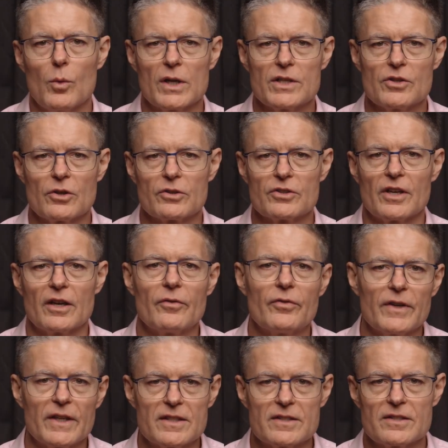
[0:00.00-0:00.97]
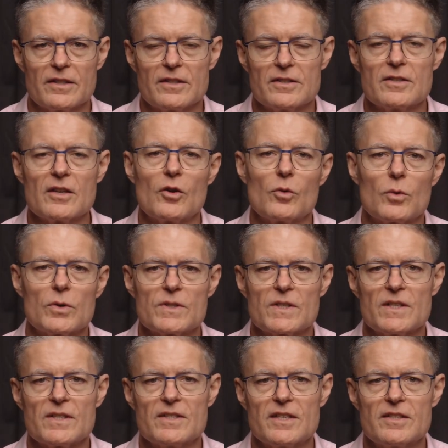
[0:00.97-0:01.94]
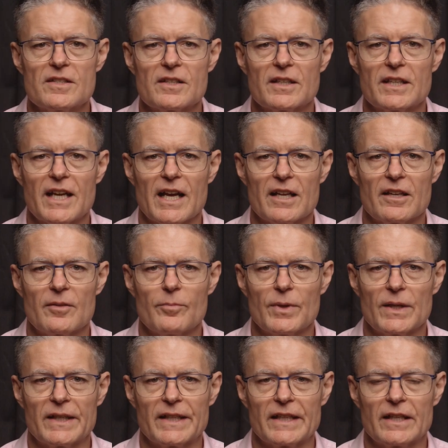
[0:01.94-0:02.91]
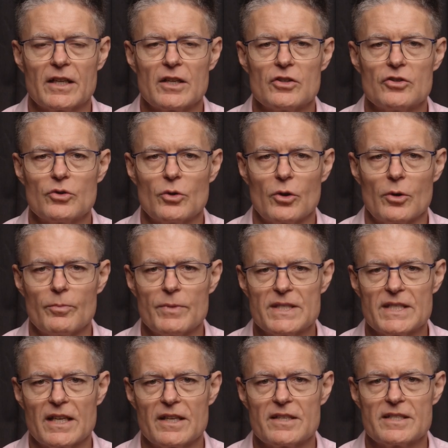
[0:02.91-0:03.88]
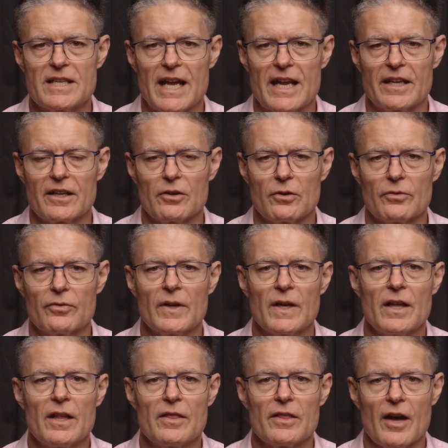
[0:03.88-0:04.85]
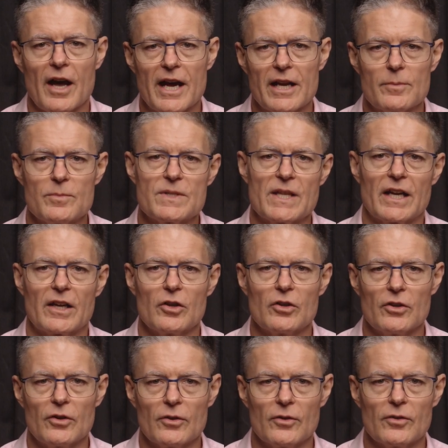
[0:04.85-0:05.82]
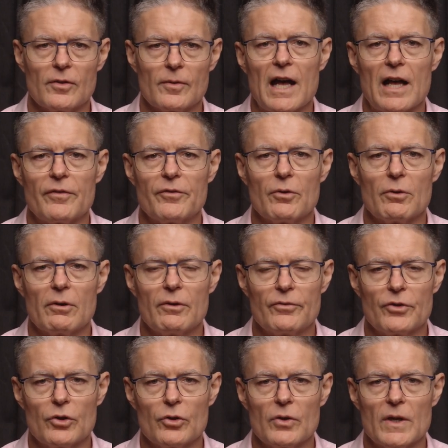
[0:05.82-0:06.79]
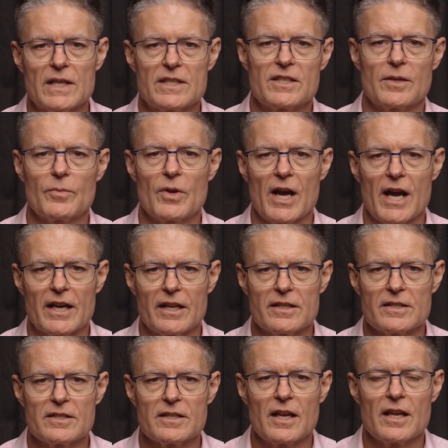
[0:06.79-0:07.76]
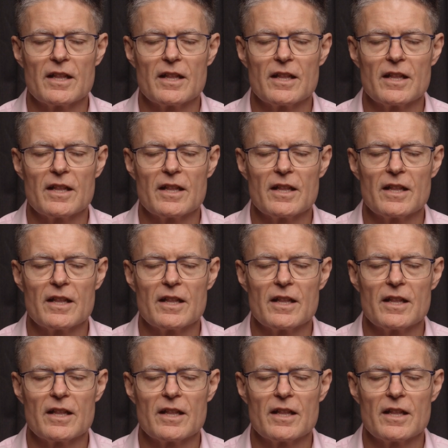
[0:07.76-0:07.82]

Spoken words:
One doctor, for instance, was consistently underbilling due to a misunderstanding of the items they could use. After a review and some guidance,